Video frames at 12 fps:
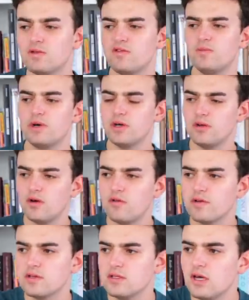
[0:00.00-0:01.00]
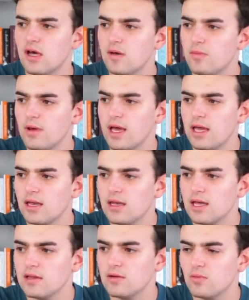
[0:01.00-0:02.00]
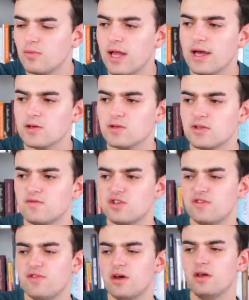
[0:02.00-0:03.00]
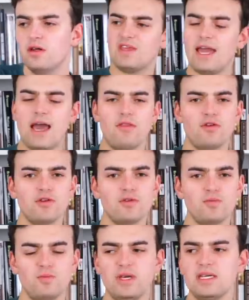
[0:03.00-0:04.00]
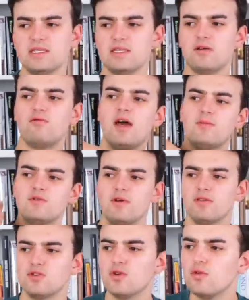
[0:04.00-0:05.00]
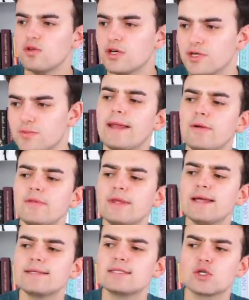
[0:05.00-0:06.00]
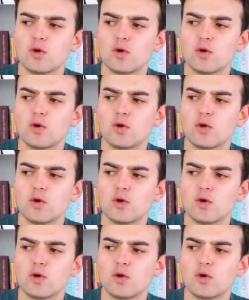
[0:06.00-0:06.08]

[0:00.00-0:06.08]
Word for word: sort of put over top and a little black sort of chiffon gathered piece that wraps around the shoulder. I don't think it's